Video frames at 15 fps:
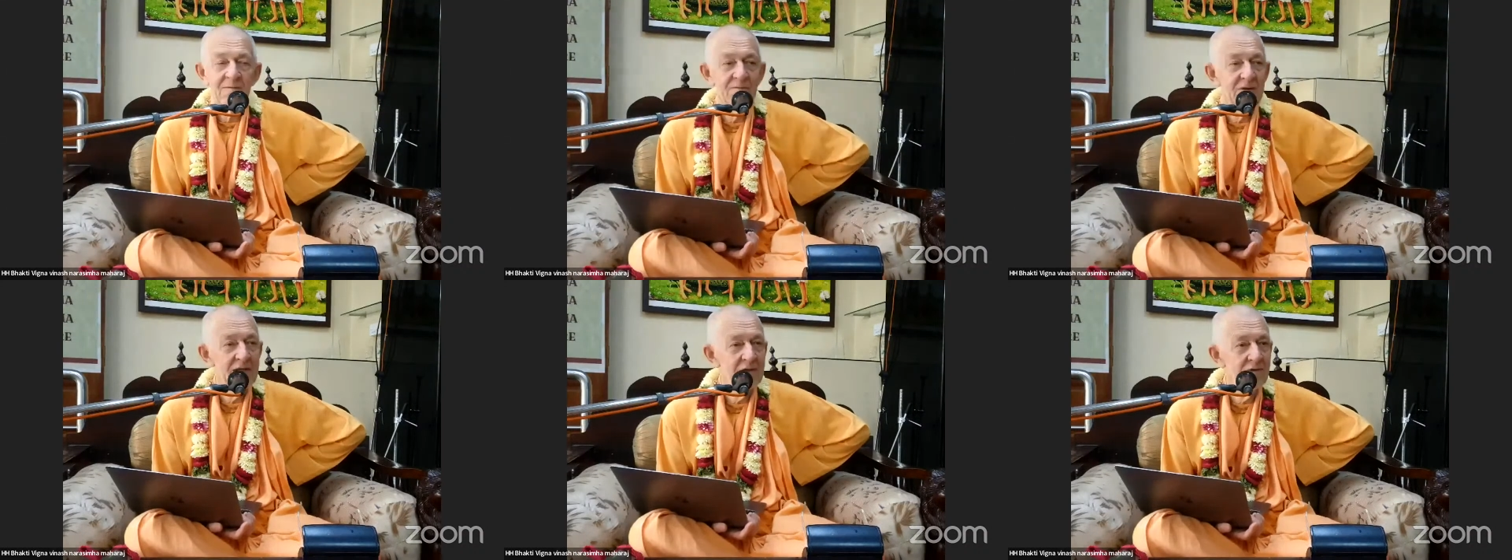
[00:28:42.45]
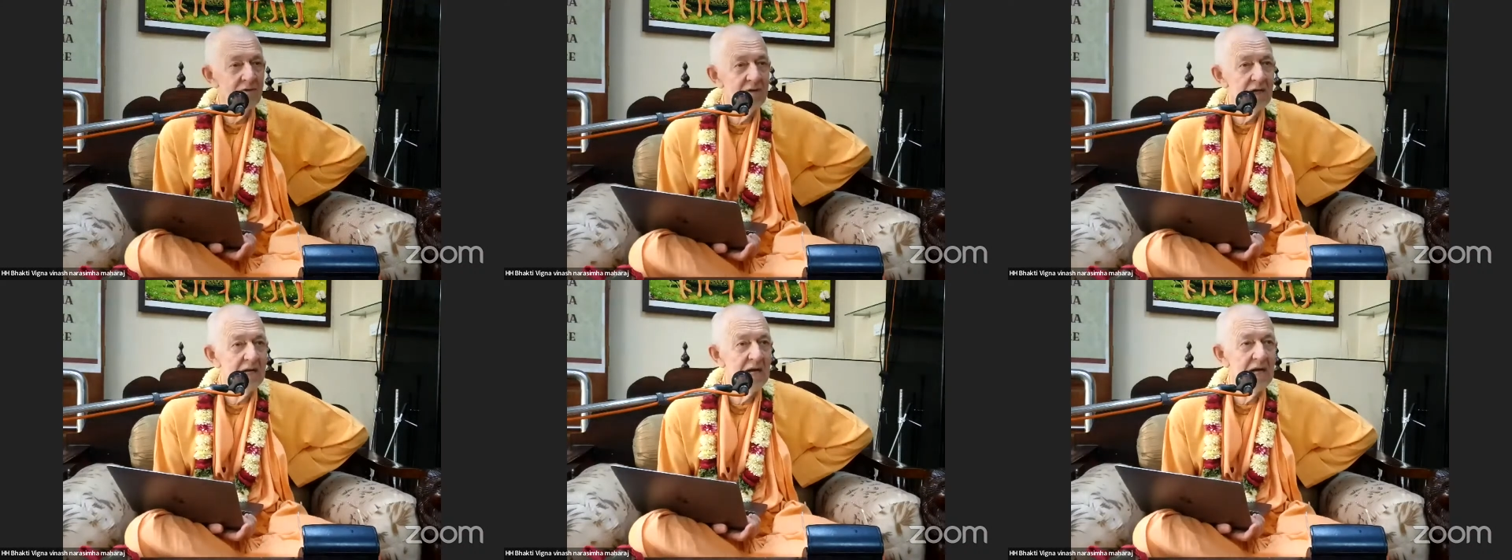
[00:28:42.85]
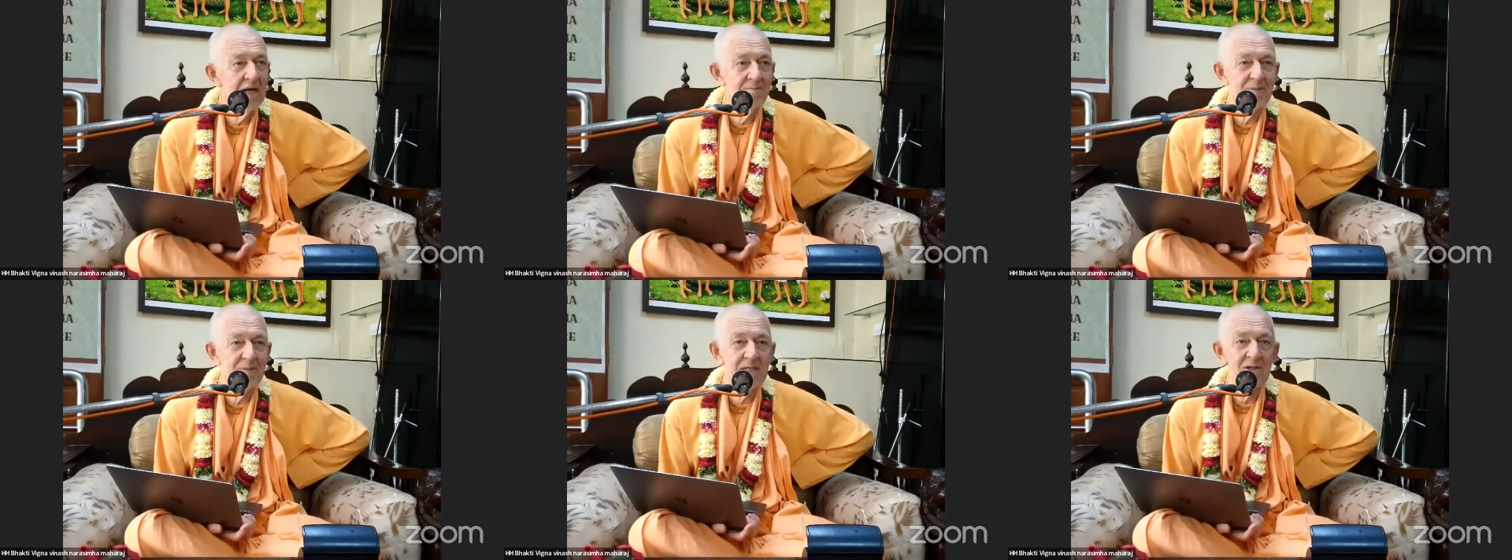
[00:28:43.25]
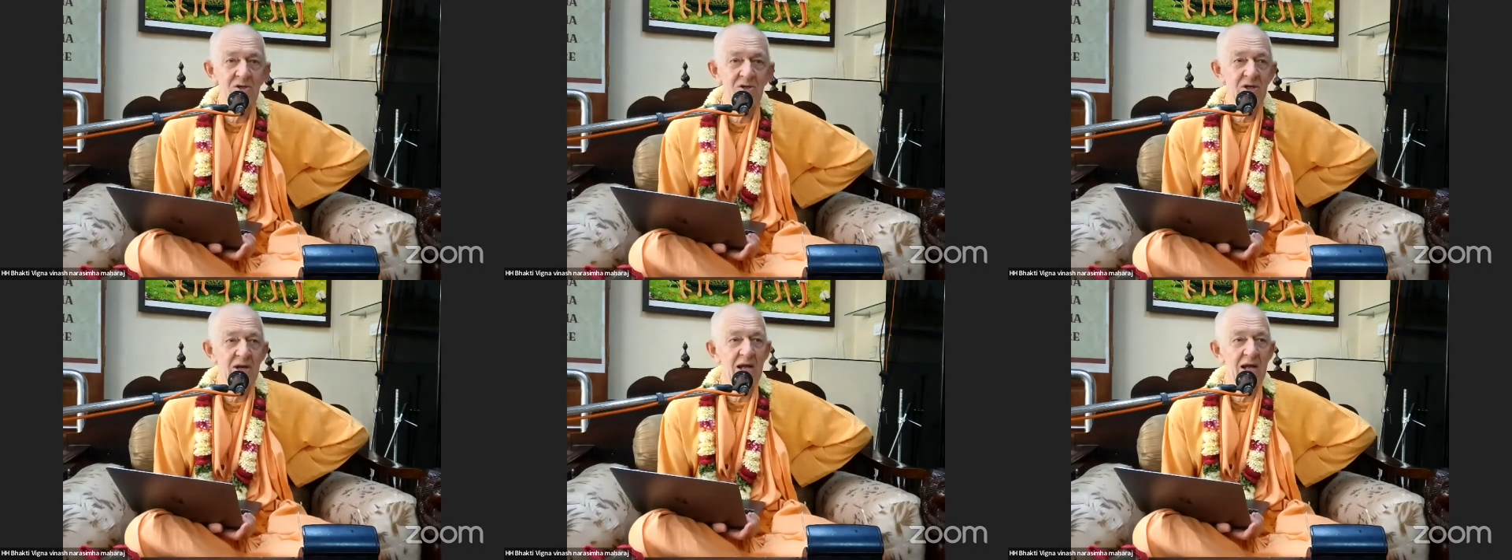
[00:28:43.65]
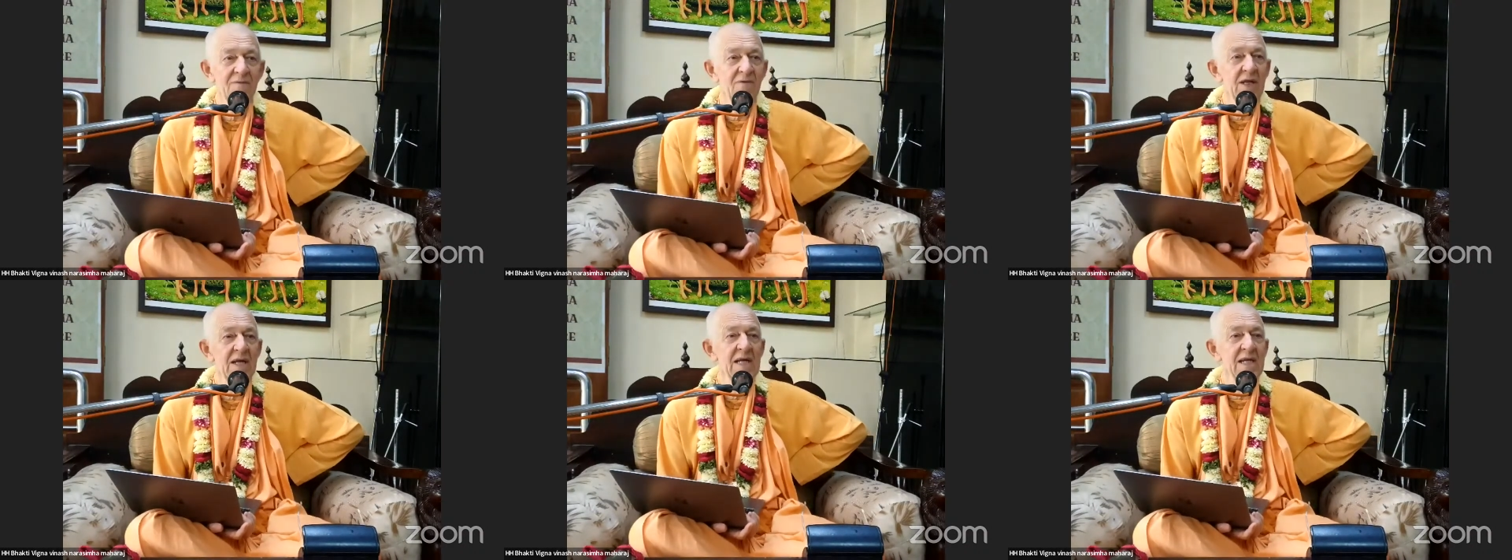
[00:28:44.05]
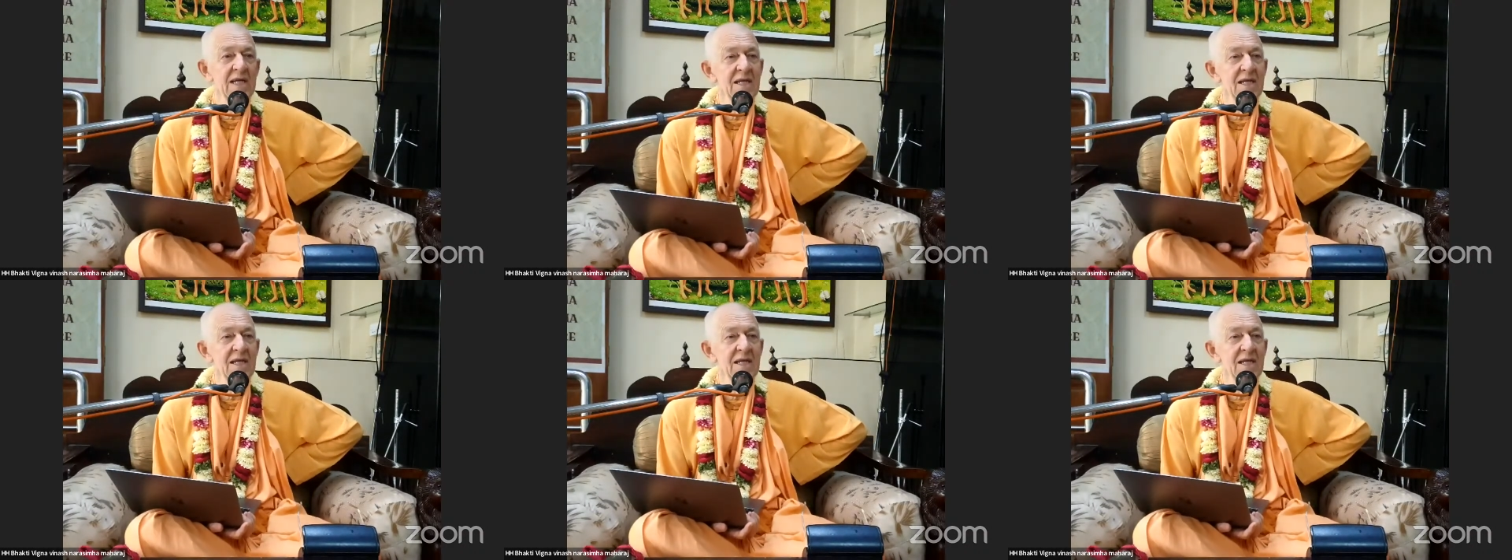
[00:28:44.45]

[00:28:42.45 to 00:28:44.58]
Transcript: Vidura had been traveling,